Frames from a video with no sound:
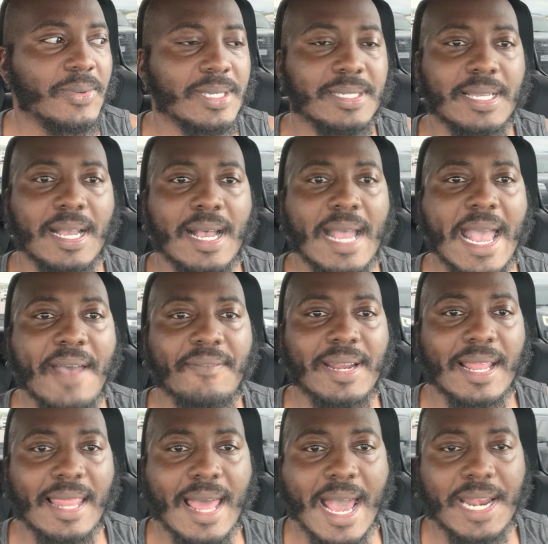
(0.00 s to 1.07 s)
was uh,
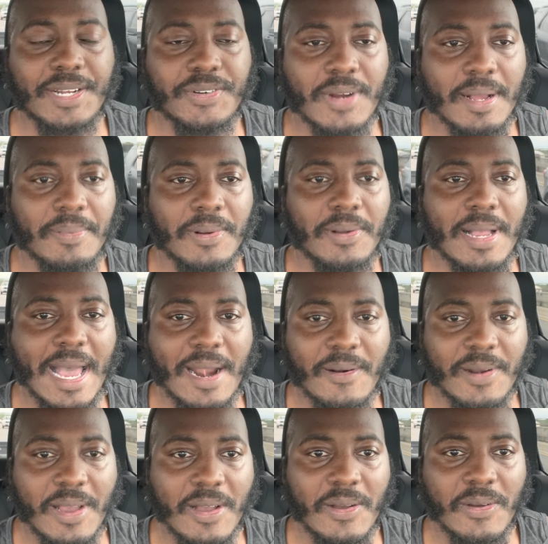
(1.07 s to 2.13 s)
having a lot of trouble. I
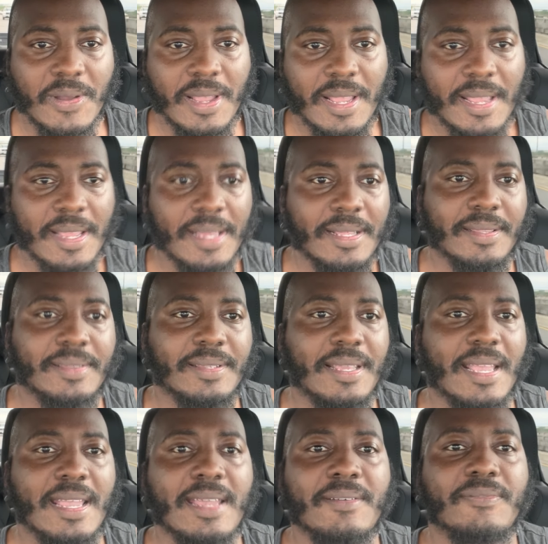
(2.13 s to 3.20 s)
don't know
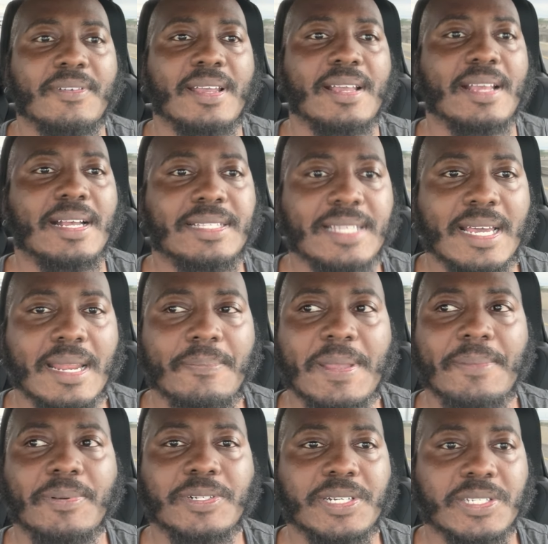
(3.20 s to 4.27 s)
if a ton of
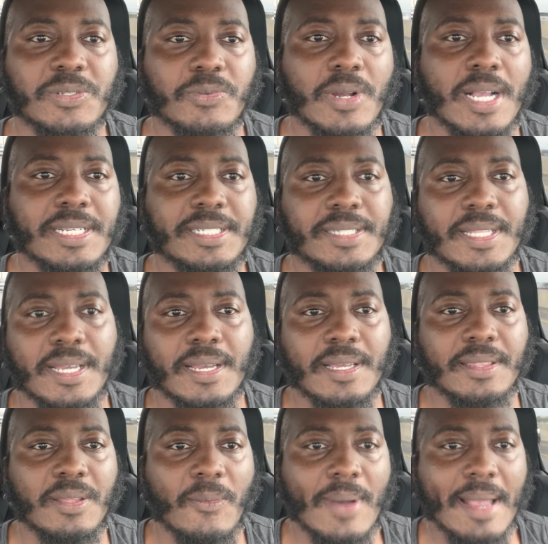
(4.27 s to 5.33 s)
people just rushed the
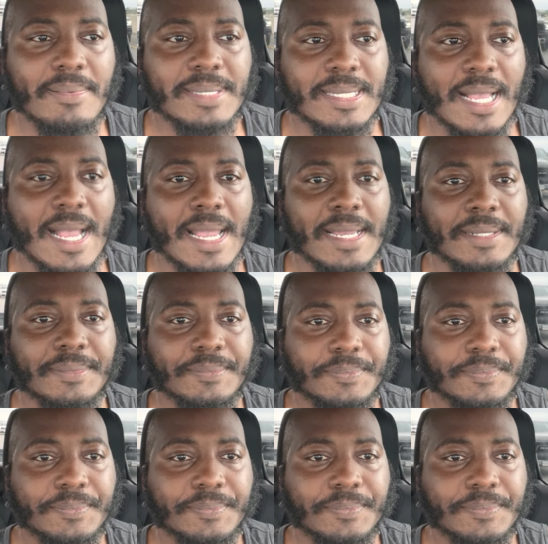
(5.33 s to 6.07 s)
the website,